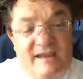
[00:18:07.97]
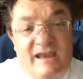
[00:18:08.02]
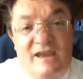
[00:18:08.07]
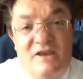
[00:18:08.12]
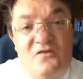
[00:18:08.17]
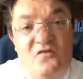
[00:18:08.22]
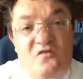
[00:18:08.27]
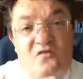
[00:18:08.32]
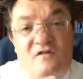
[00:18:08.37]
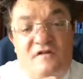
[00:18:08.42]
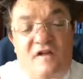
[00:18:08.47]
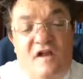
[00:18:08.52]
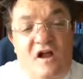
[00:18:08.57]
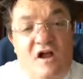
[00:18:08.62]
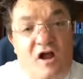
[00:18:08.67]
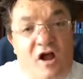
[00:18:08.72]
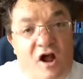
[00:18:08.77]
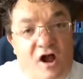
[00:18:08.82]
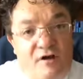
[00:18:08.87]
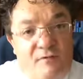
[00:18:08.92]
He knows
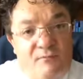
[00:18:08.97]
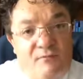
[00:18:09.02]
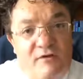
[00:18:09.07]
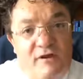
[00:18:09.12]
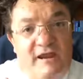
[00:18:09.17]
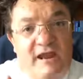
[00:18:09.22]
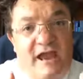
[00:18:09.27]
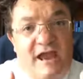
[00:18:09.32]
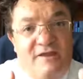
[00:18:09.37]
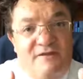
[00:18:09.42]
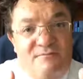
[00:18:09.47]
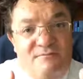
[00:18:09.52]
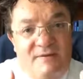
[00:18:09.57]
heartbreak and